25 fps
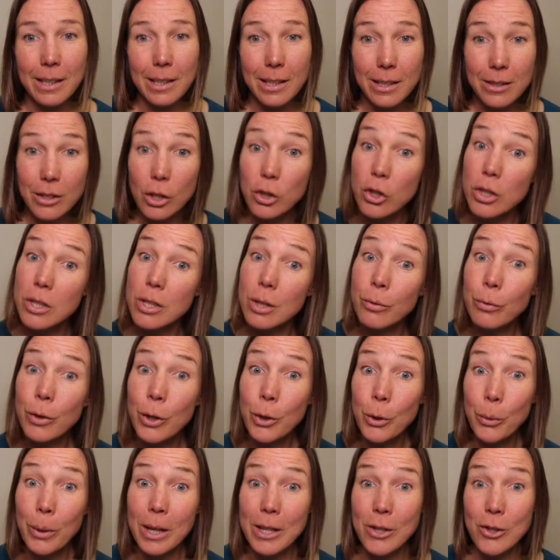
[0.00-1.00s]
So just a few
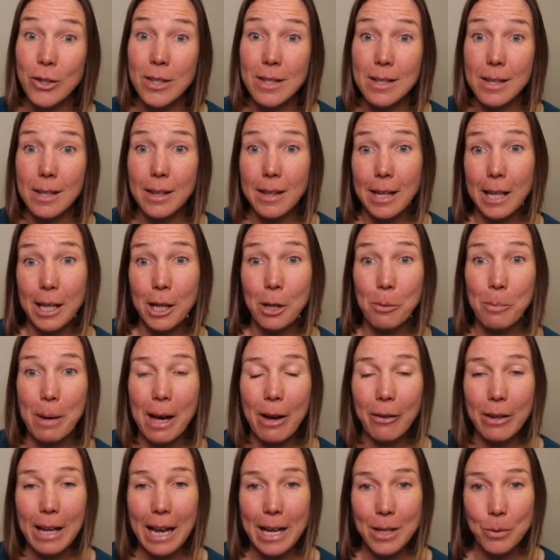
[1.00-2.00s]
questions to think
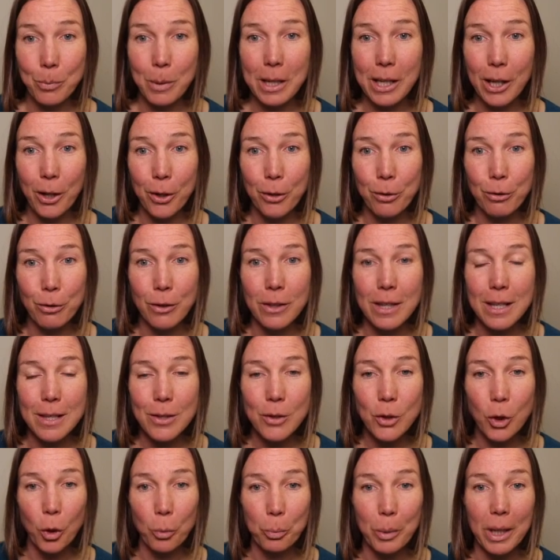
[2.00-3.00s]
about as we go through this
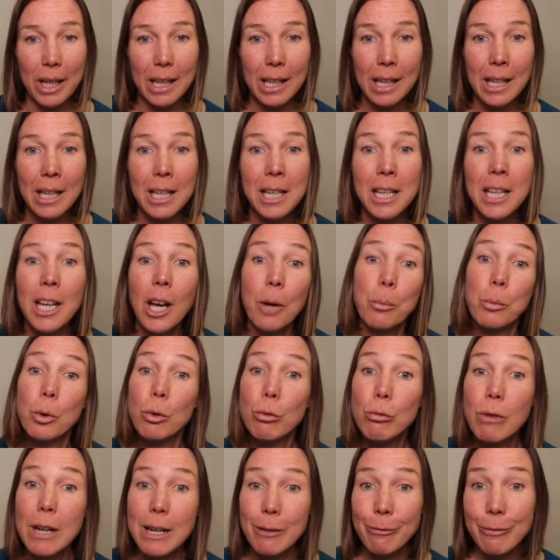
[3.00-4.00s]
topic, and we'll
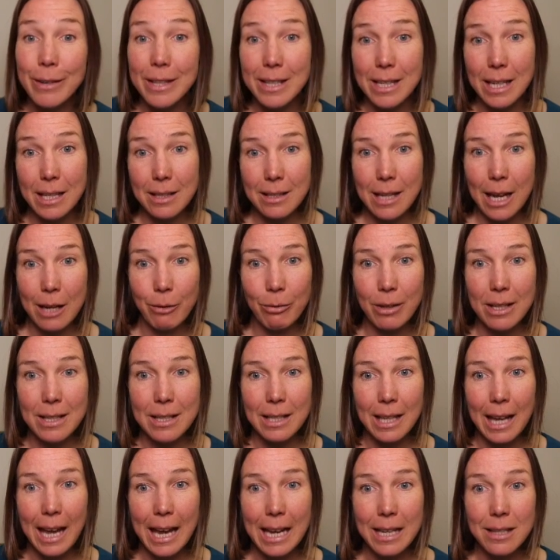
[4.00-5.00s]
revisit David's
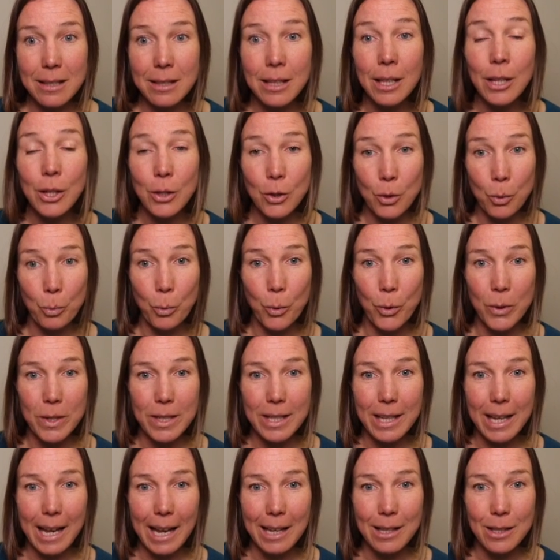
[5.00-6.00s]
case towards
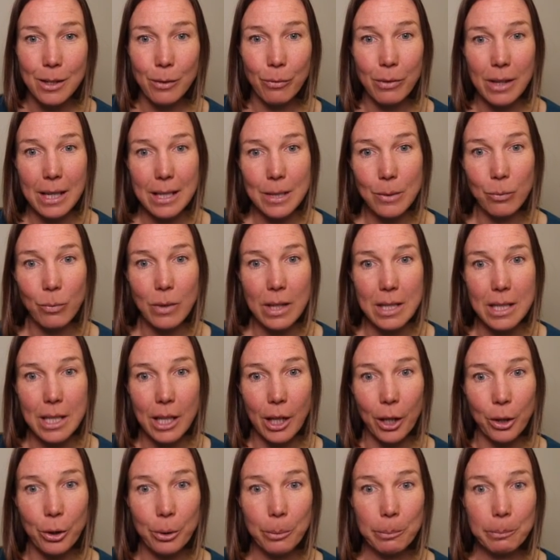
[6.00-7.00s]
the end of this
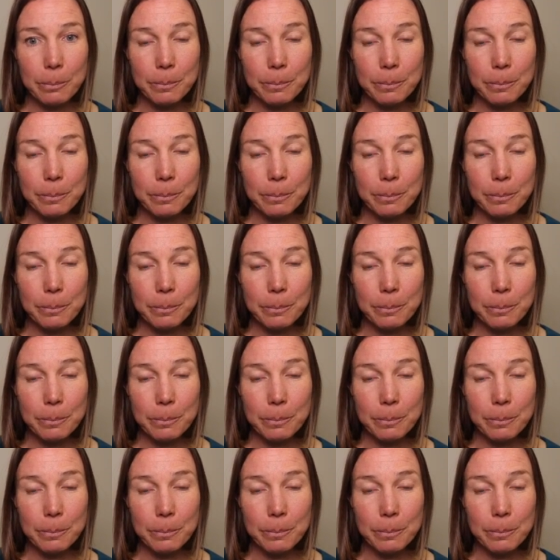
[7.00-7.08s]
video.